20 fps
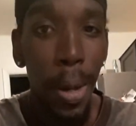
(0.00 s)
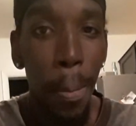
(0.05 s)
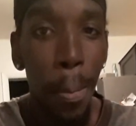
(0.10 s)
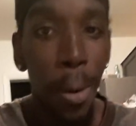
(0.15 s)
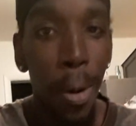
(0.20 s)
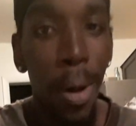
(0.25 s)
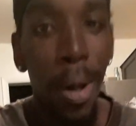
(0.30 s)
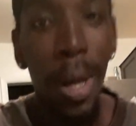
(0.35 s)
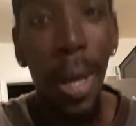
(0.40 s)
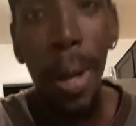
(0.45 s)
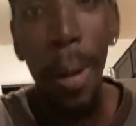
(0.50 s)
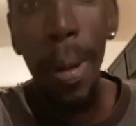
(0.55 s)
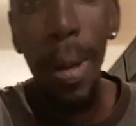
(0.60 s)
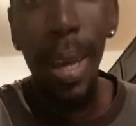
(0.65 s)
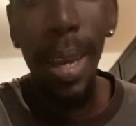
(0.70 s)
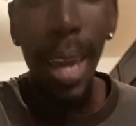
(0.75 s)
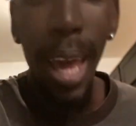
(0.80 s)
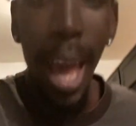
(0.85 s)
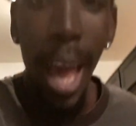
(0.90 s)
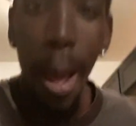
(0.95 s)
bro,
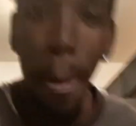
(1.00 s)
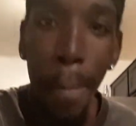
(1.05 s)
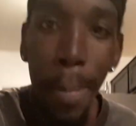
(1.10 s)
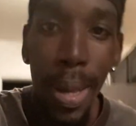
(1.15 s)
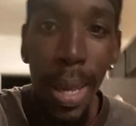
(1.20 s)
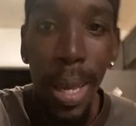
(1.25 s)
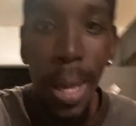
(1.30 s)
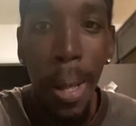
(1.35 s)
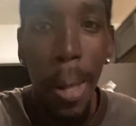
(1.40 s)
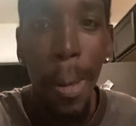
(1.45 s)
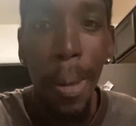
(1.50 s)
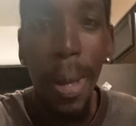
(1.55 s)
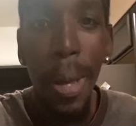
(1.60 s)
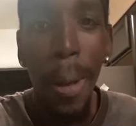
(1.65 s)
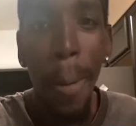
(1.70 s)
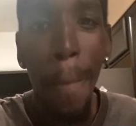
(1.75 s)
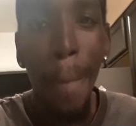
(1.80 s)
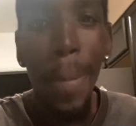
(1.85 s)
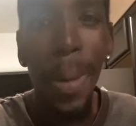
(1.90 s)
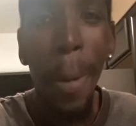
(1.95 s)
and happy
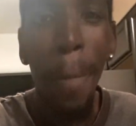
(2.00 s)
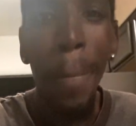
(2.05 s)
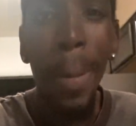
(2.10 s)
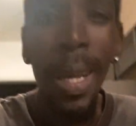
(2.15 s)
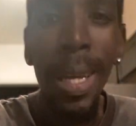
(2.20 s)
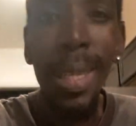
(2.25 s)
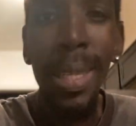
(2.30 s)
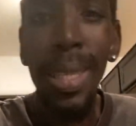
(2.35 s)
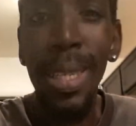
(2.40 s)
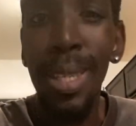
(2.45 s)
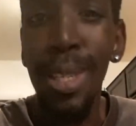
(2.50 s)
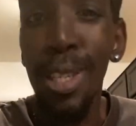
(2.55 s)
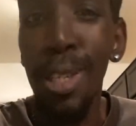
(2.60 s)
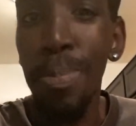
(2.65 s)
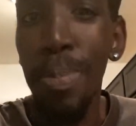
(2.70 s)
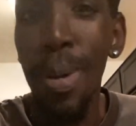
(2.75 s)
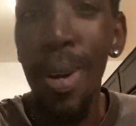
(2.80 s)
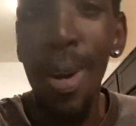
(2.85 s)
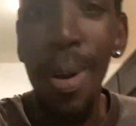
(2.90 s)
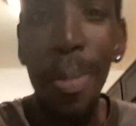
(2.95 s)
and peace in the
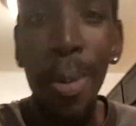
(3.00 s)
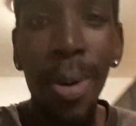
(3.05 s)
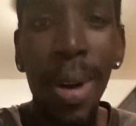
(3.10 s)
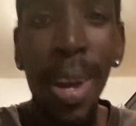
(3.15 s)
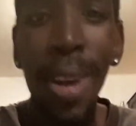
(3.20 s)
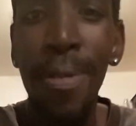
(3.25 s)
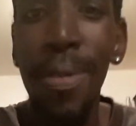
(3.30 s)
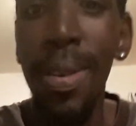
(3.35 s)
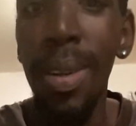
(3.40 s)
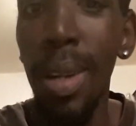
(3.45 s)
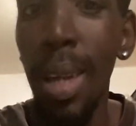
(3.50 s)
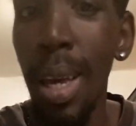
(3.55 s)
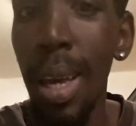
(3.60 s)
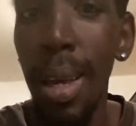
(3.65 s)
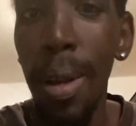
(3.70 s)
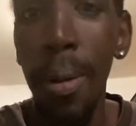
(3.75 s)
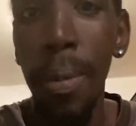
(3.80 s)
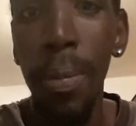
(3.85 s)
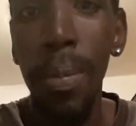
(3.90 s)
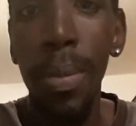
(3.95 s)
spirit, bro, every
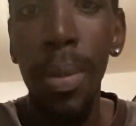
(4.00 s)
day.